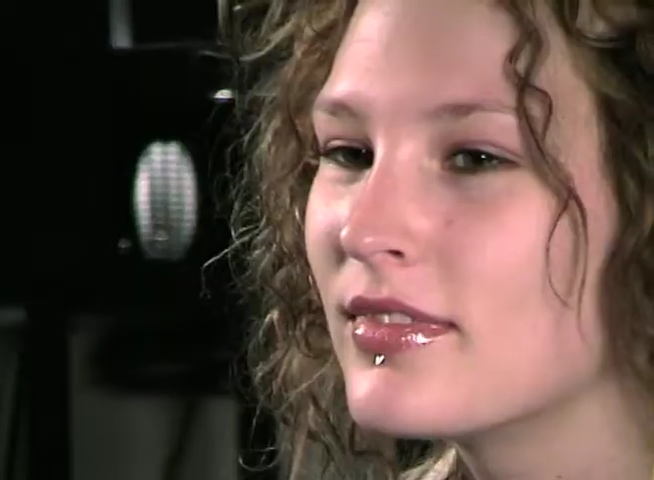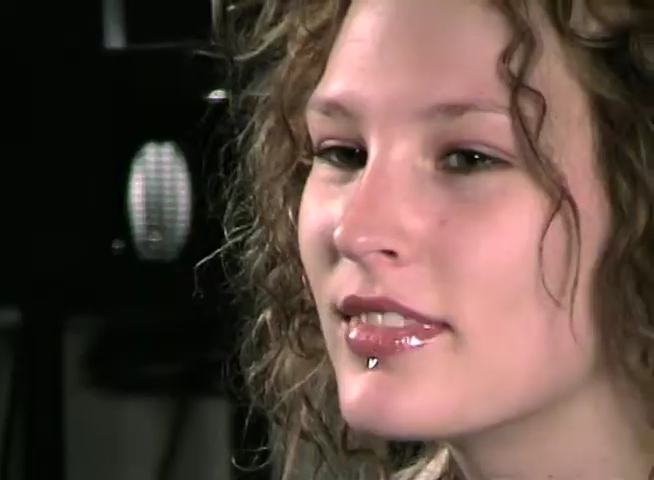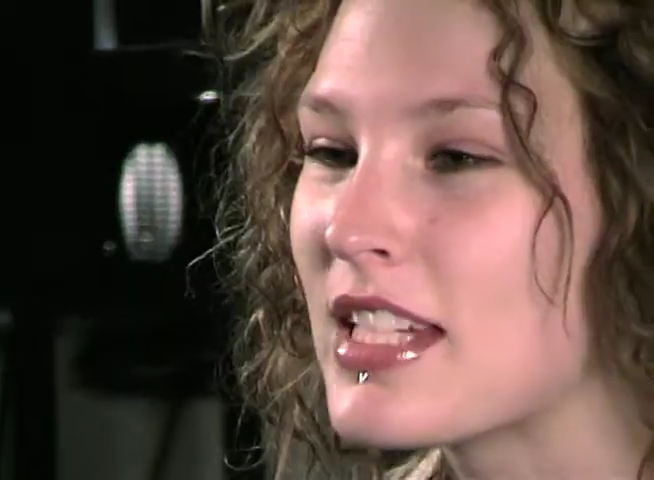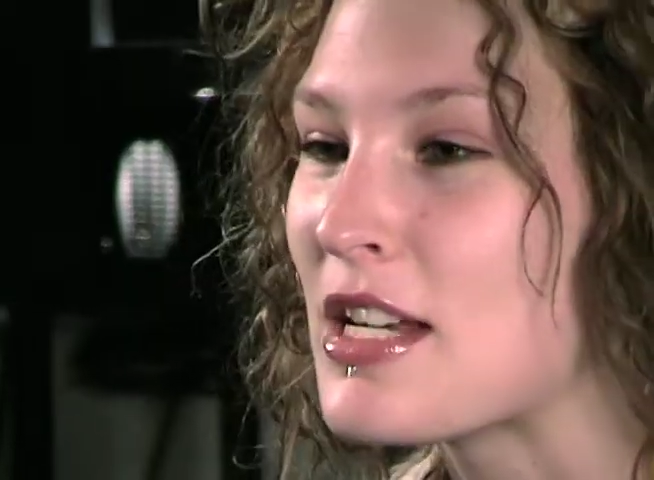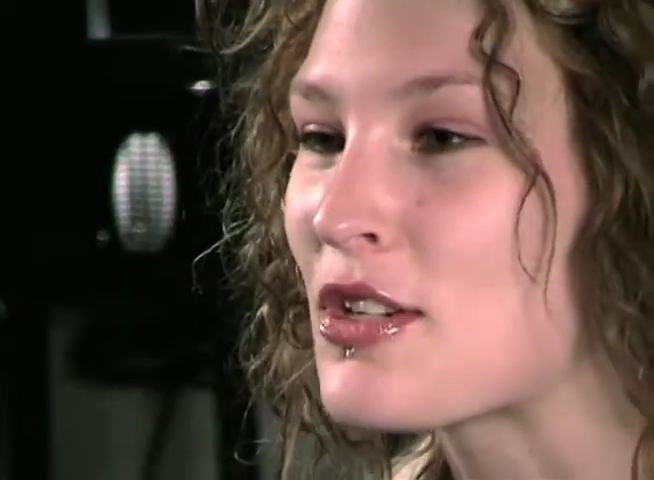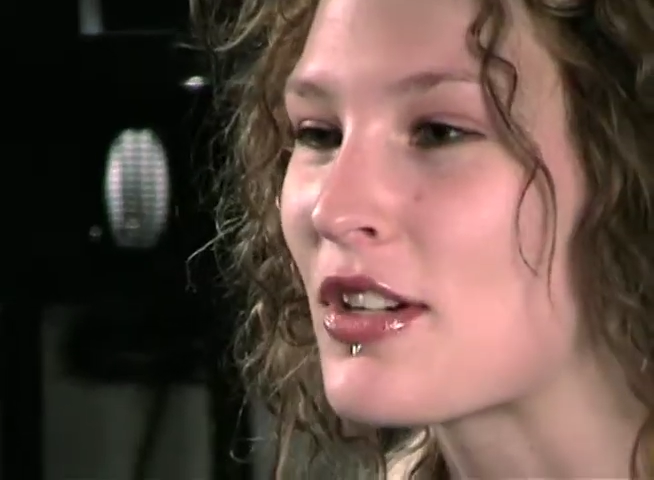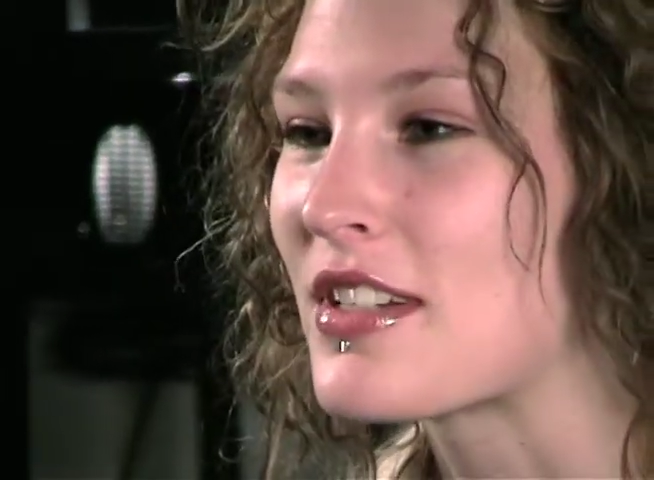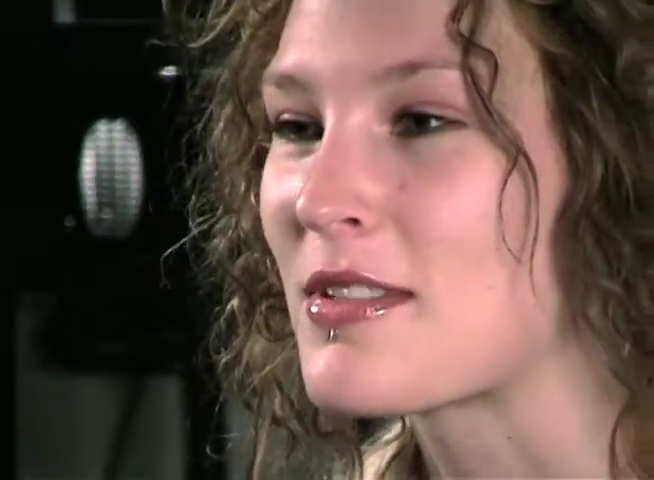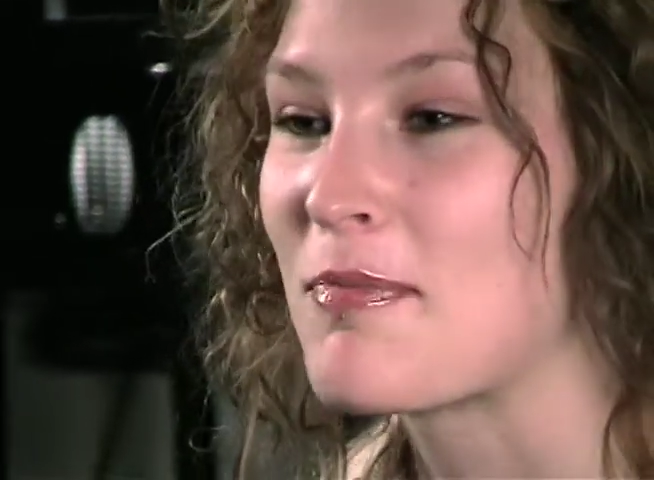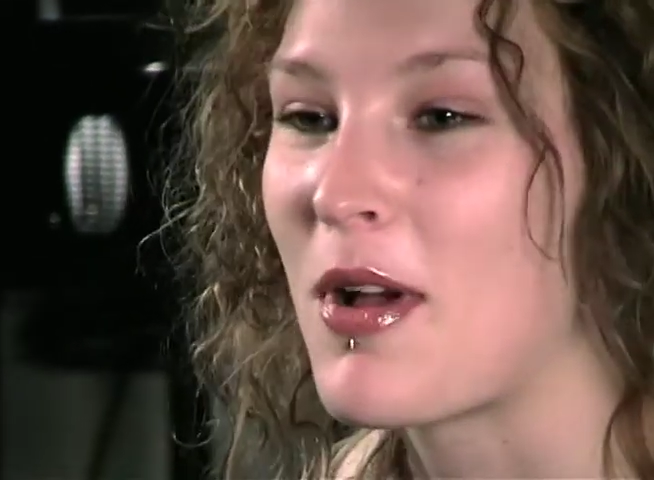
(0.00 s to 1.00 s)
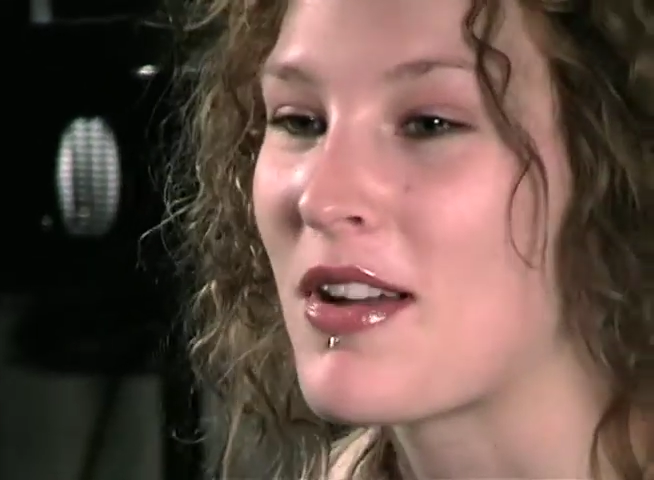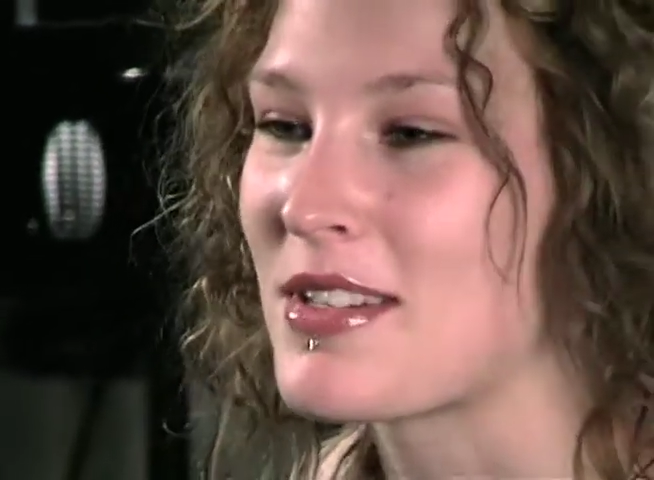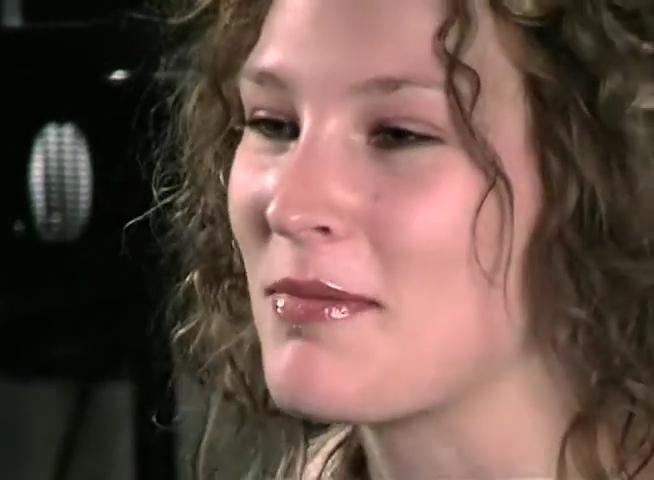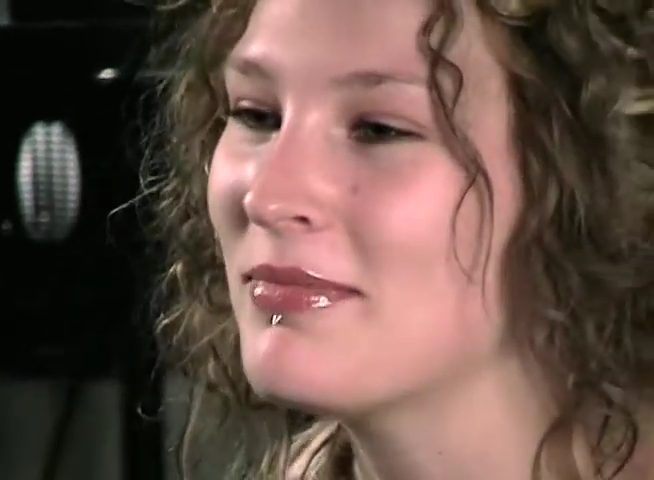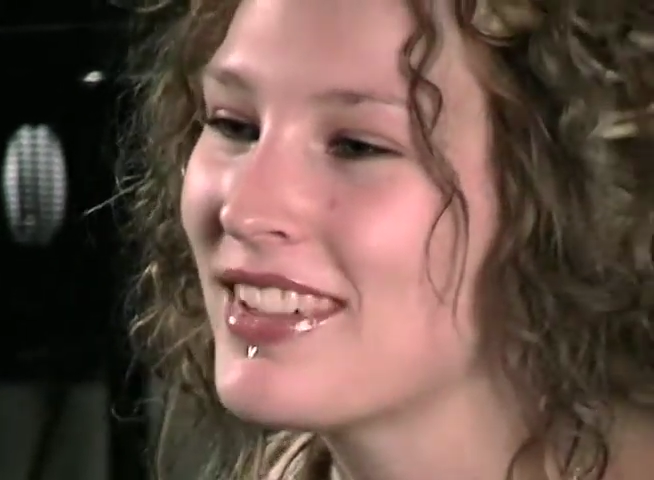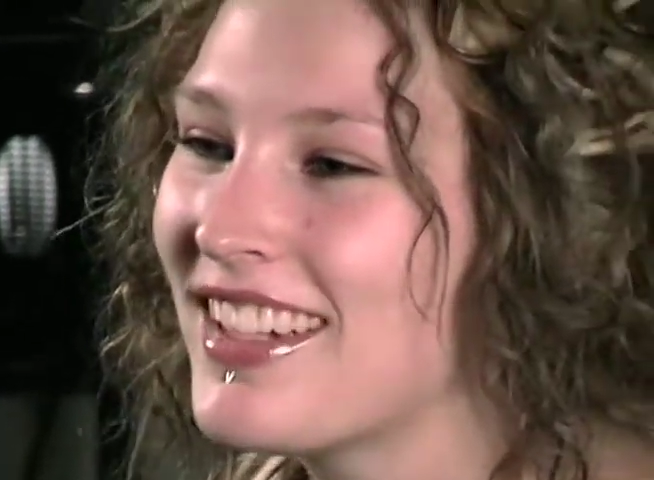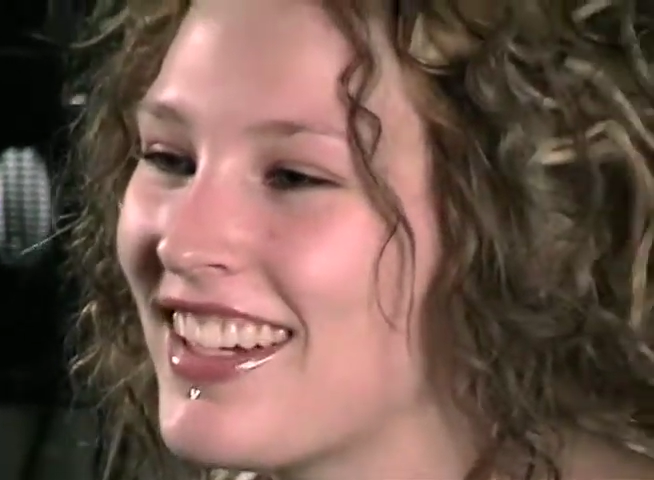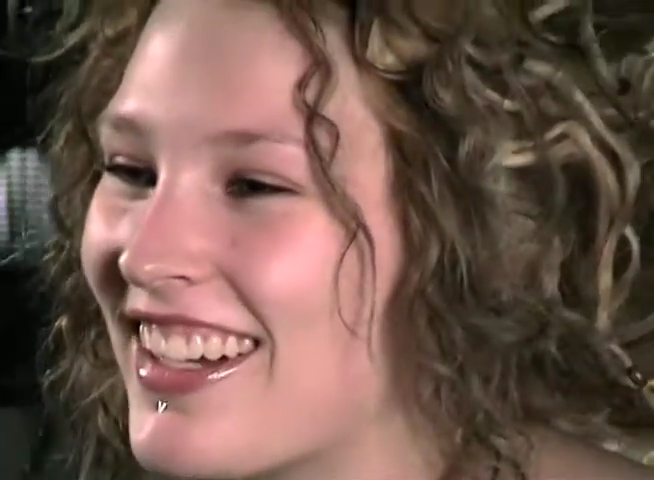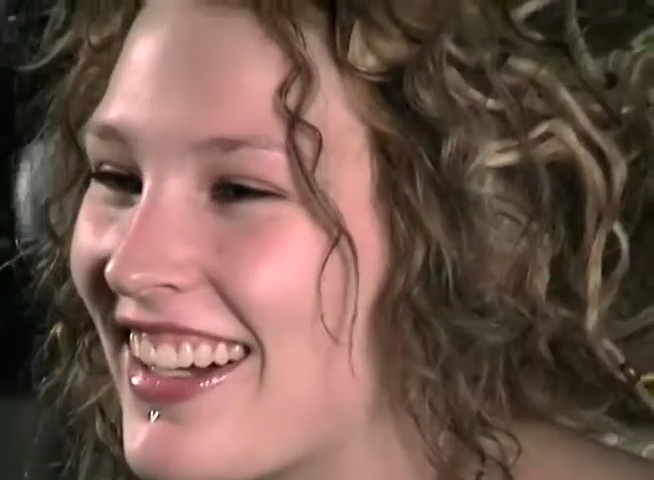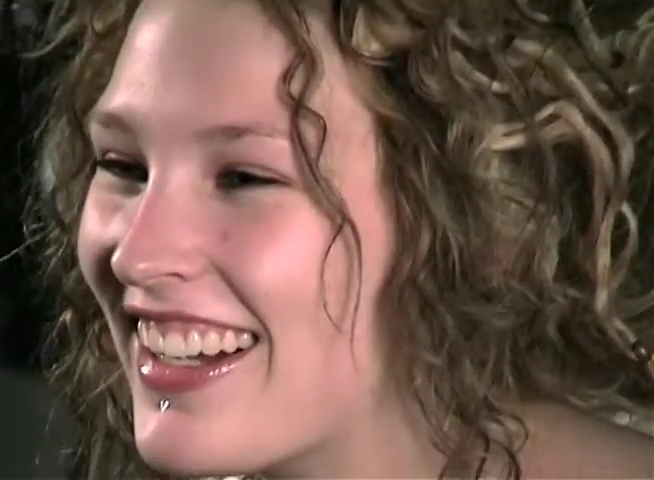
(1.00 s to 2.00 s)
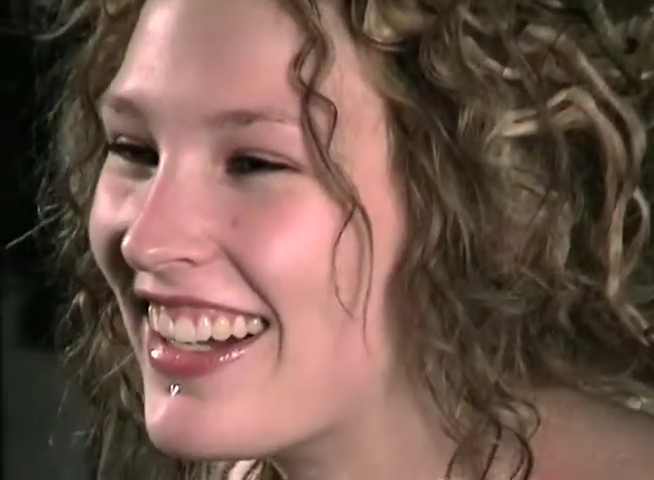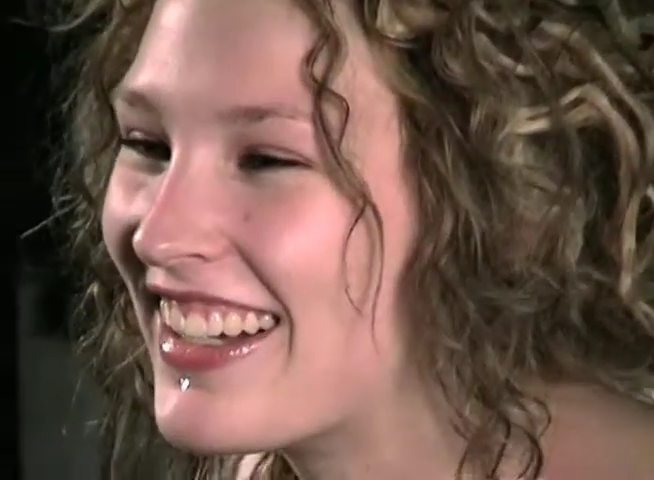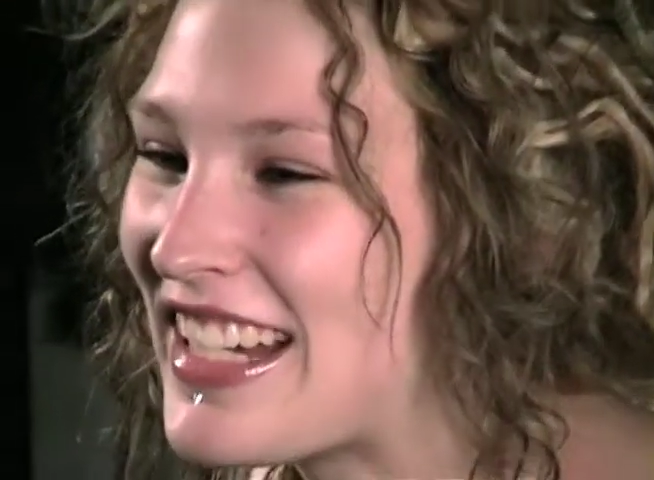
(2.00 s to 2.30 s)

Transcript: The teacher is awesome. Uh,